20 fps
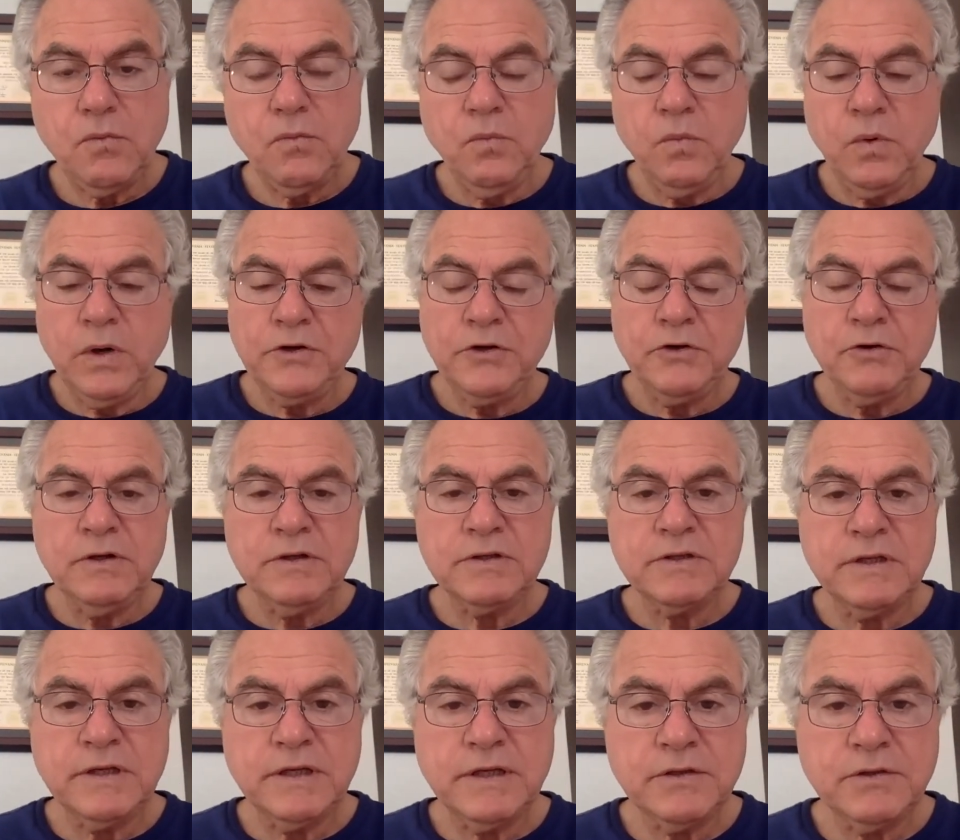when you're
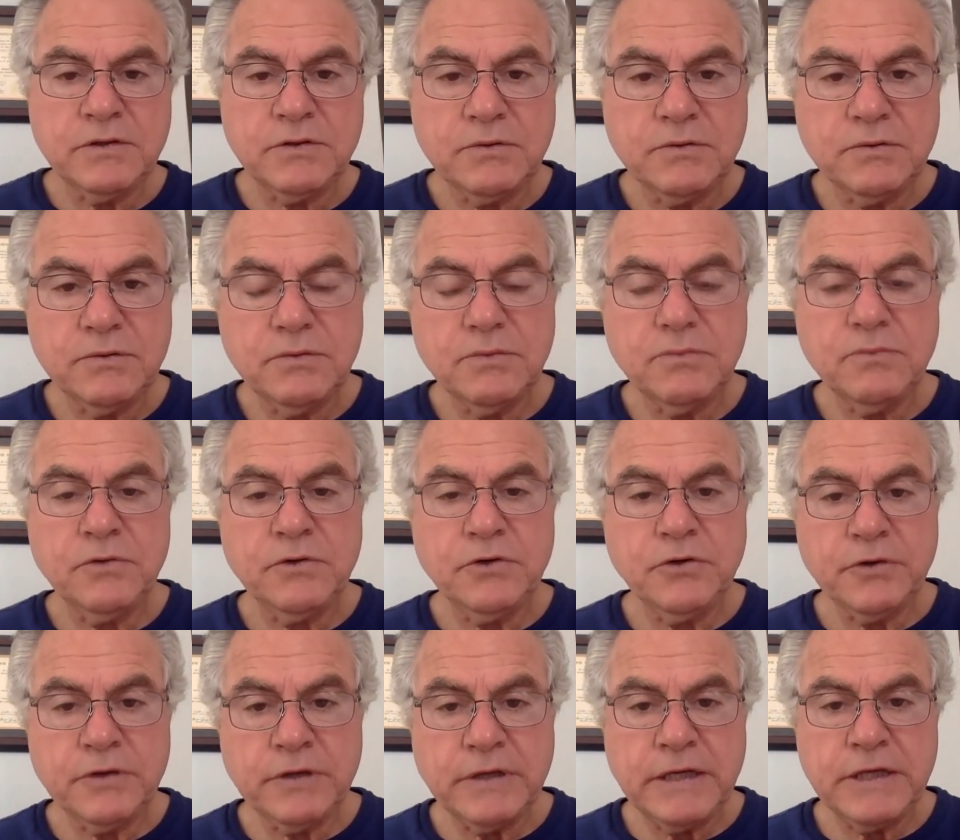listening, when
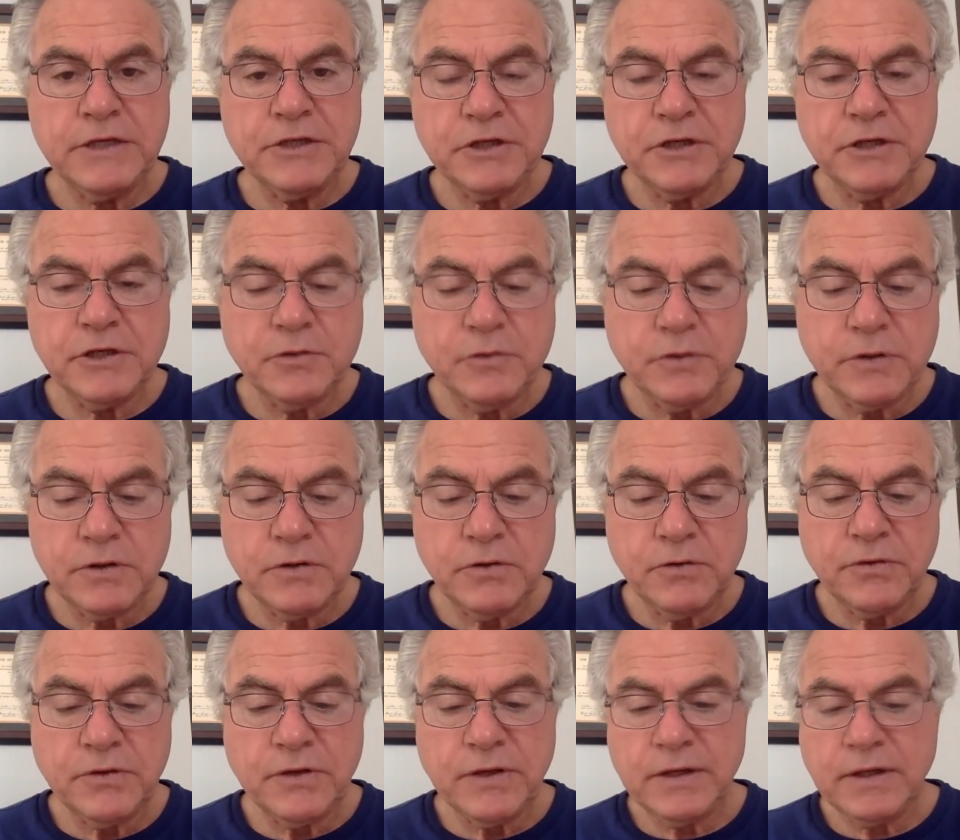you're engaging in critical
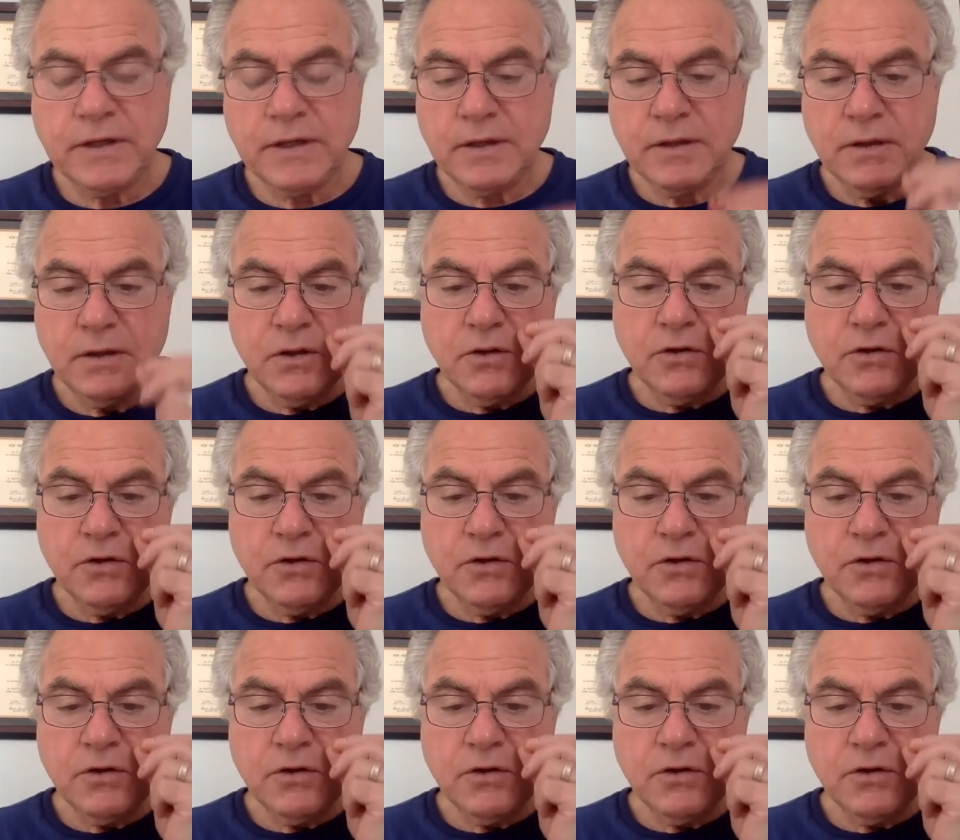thinking?